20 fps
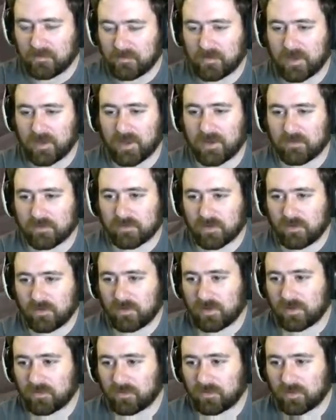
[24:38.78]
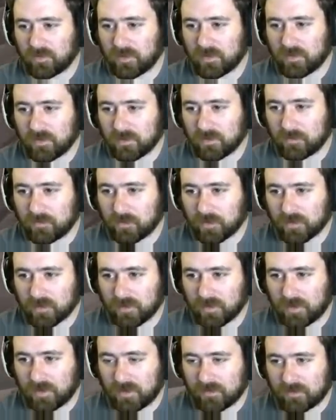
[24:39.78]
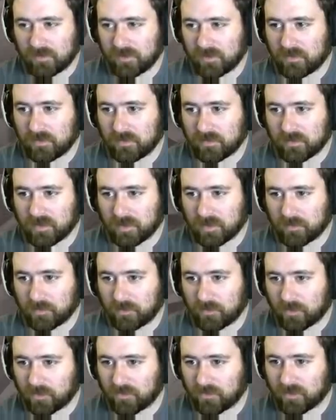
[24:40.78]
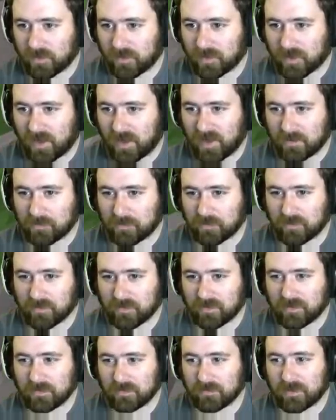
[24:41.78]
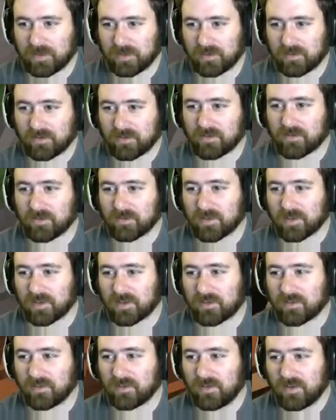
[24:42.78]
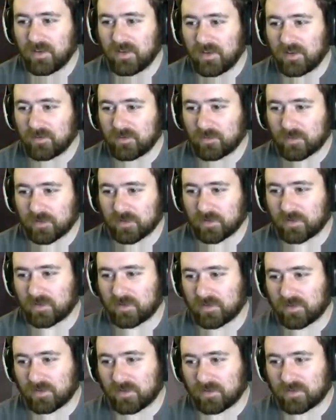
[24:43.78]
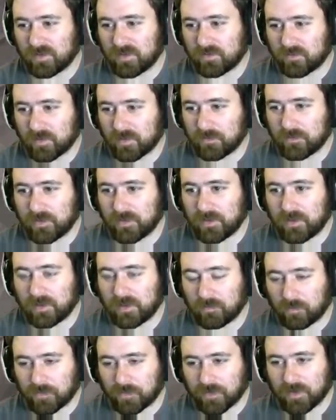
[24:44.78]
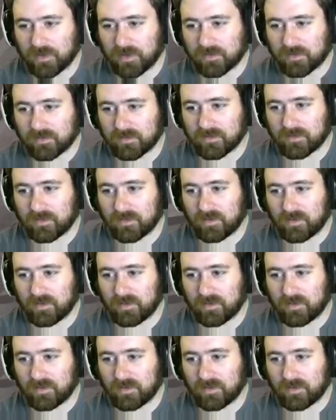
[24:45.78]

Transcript: outgoing is really good, but I'll need to set up sort of like a hopper system here so that when the stuff comes in and breaks,